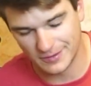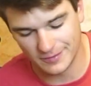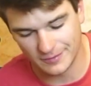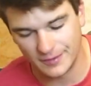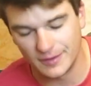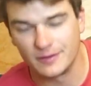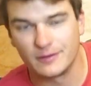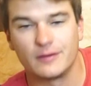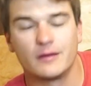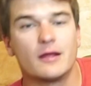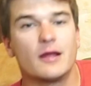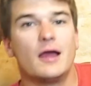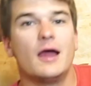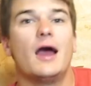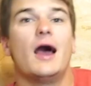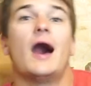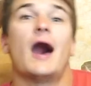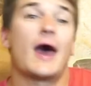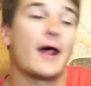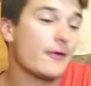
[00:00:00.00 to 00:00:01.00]
it later.
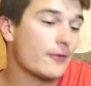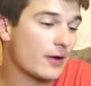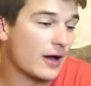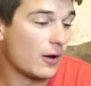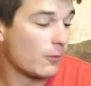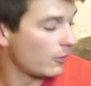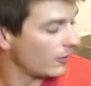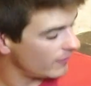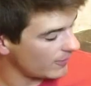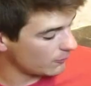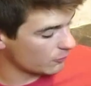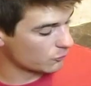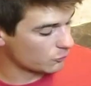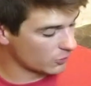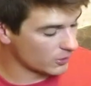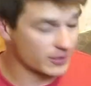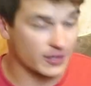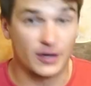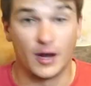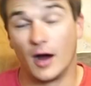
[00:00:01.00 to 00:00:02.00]
I don't know how well that would
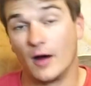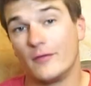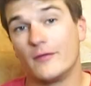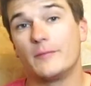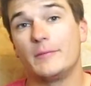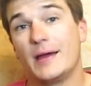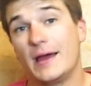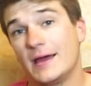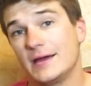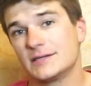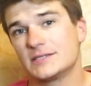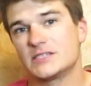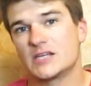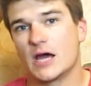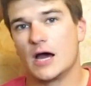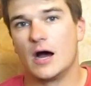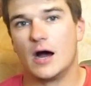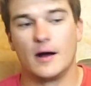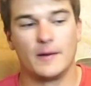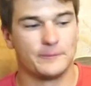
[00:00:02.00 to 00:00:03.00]
work in other bags.
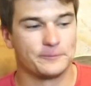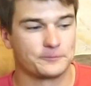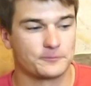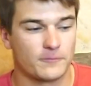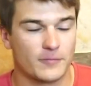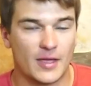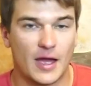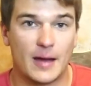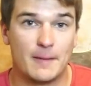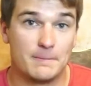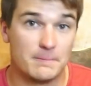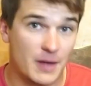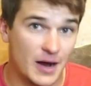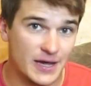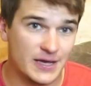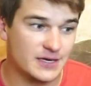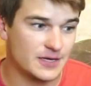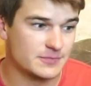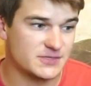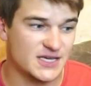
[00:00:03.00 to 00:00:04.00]
I might
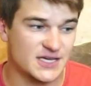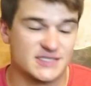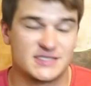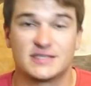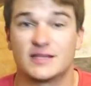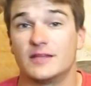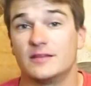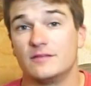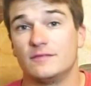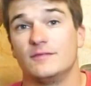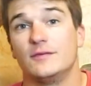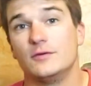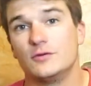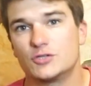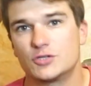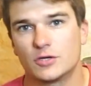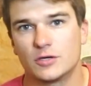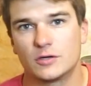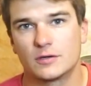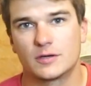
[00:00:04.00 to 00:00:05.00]
end up testing that in the
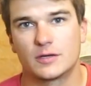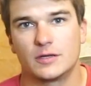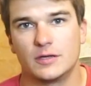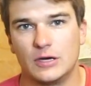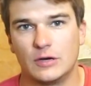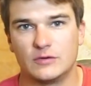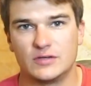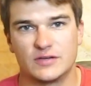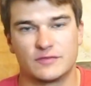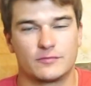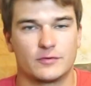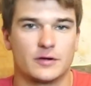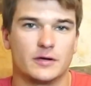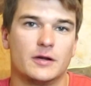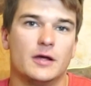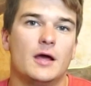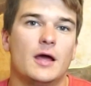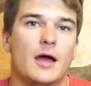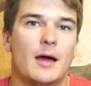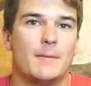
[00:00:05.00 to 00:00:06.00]
future, you know, different
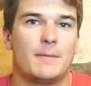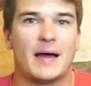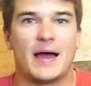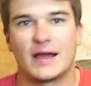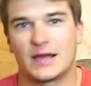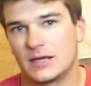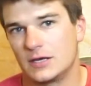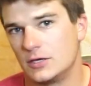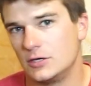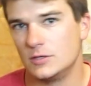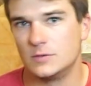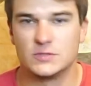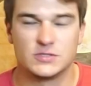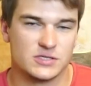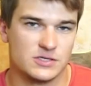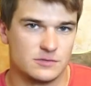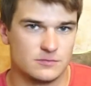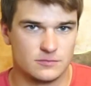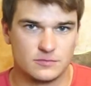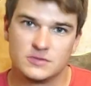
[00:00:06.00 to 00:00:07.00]
packing cubes
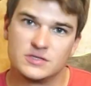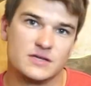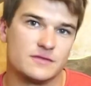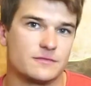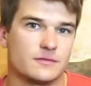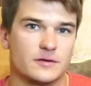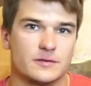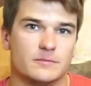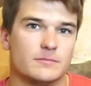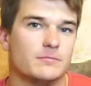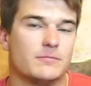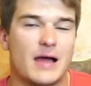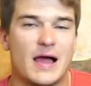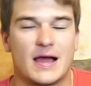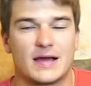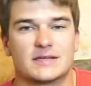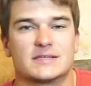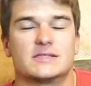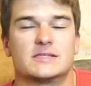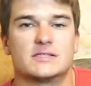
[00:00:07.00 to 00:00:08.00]
and different
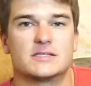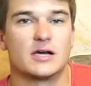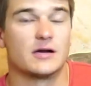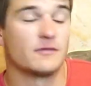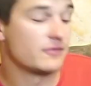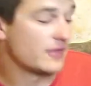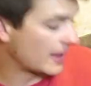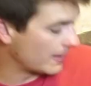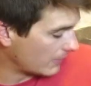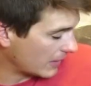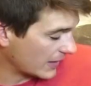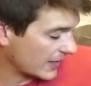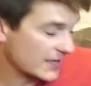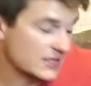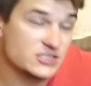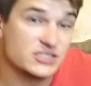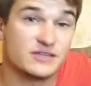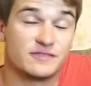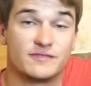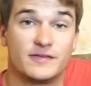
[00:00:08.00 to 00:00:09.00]
bags and stuff, and that might
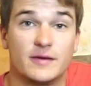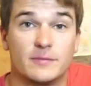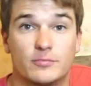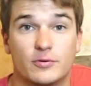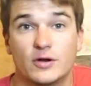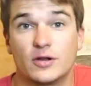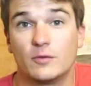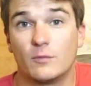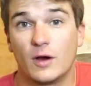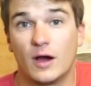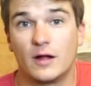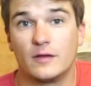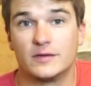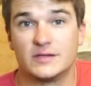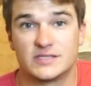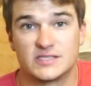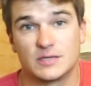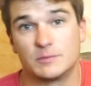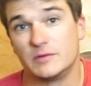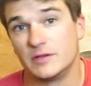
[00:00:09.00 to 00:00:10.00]
actually fit pretty well in
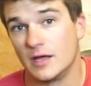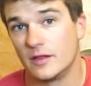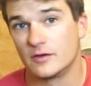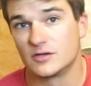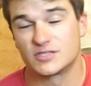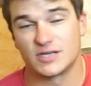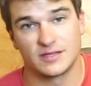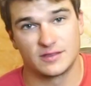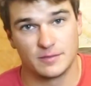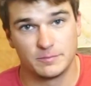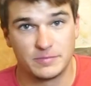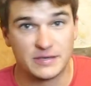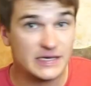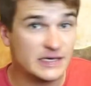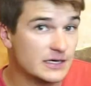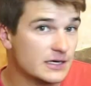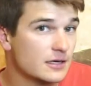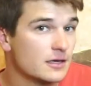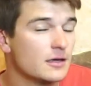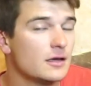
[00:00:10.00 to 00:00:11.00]
some of the others like the
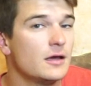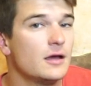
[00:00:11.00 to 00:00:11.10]
Peak